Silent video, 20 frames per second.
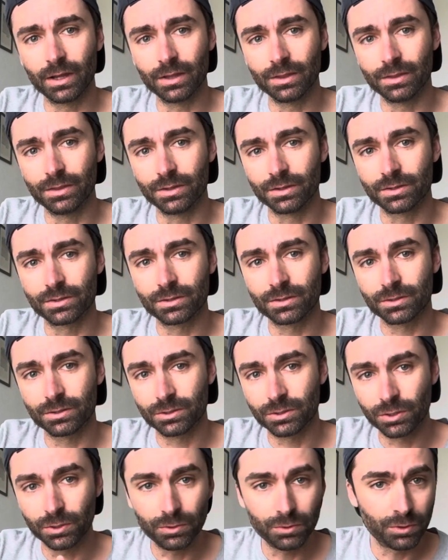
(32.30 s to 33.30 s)
this
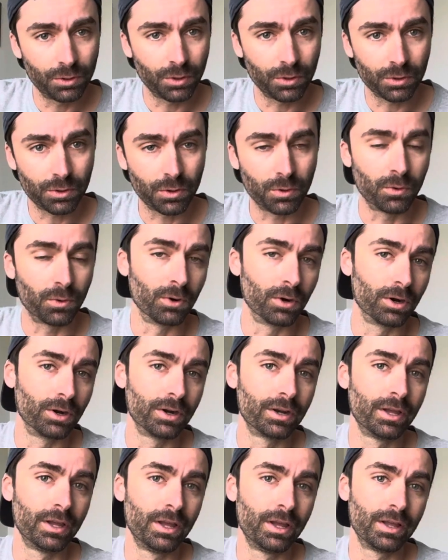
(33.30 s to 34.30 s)
two-note
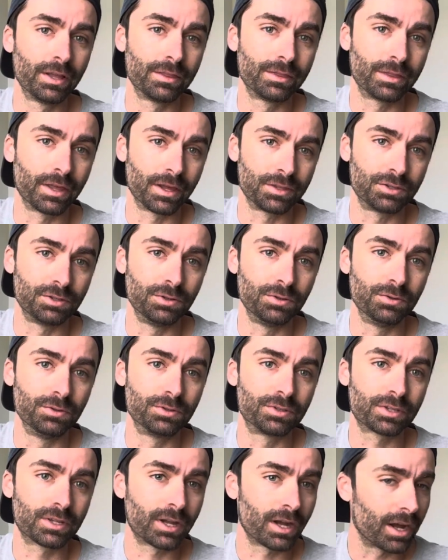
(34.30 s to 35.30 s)
chord that's
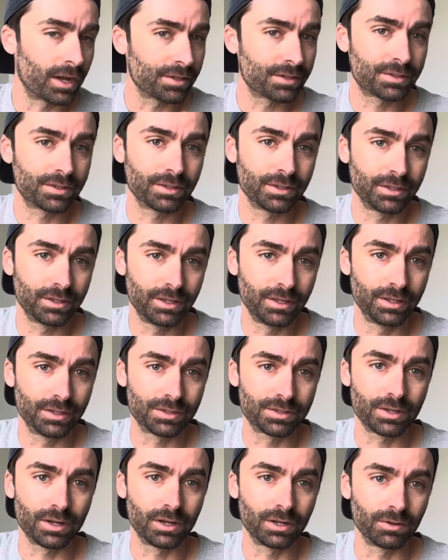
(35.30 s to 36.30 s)
used constantly in
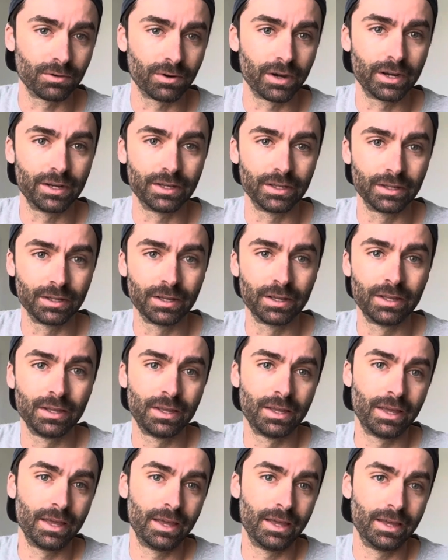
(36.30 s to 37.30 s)
songwriting,
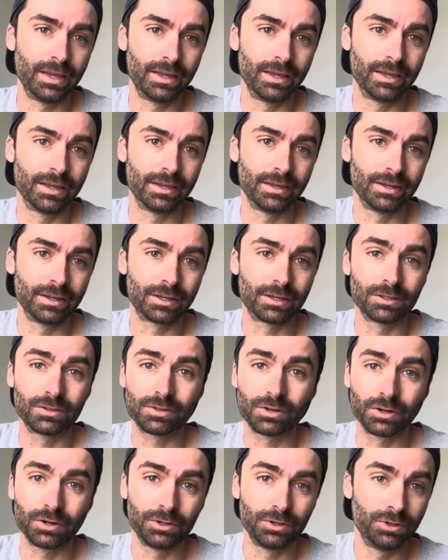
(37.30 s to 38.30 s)
and it could
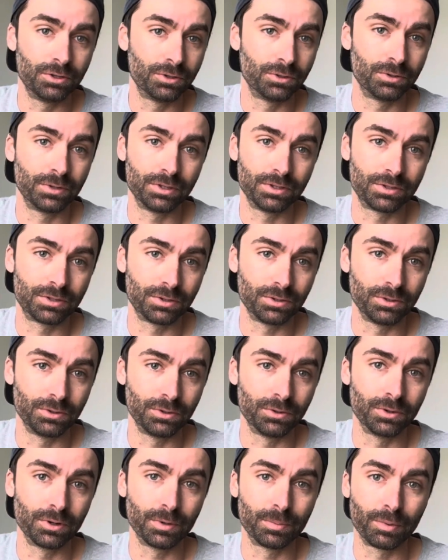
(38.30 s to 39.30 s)
turn you
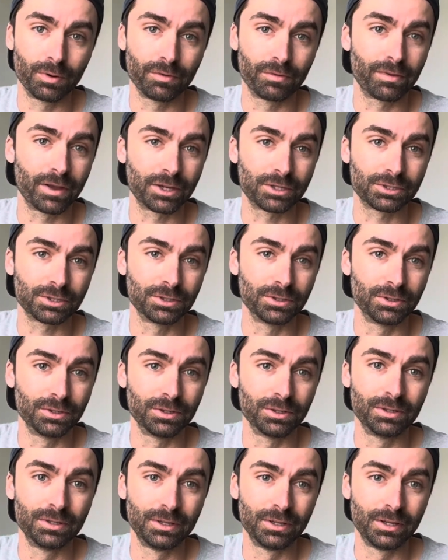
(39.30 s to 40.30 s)
into a
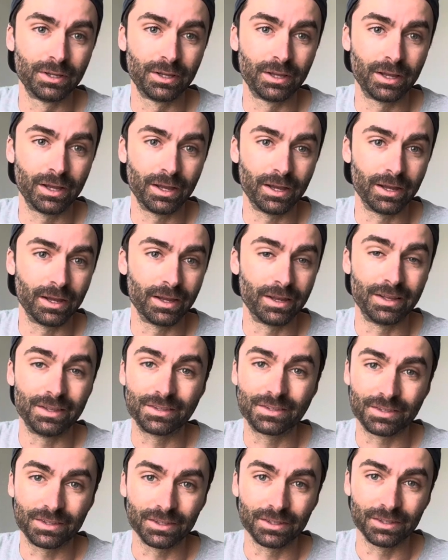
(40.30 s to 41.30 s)
professional
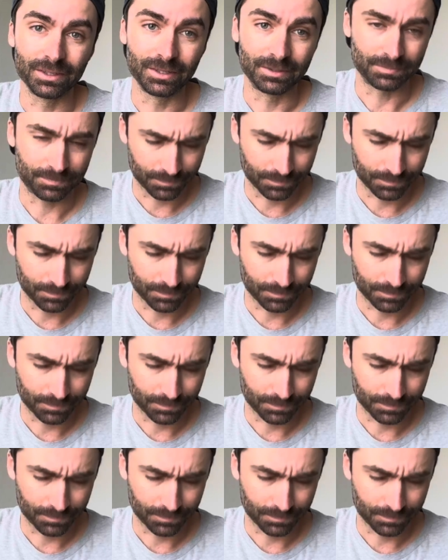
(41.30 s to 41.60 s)
instantly.